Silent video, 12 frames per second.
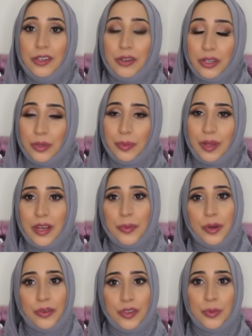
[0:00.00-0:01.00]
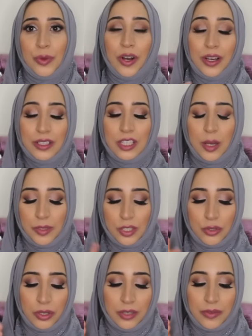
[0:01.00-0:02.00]
And you can apply perfume on top to
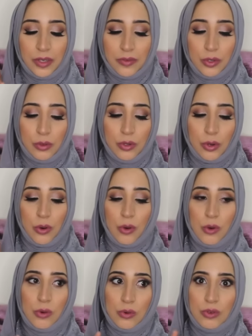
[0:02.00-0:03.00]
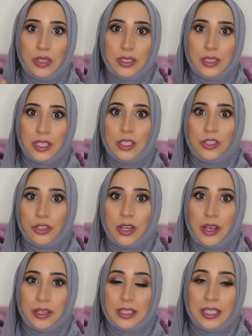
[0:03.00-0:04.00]
sort of give you your own signature
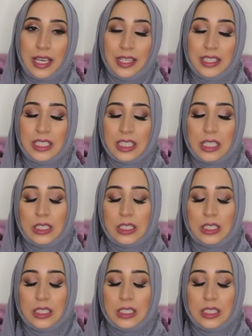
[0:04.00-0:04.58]
kind of scent.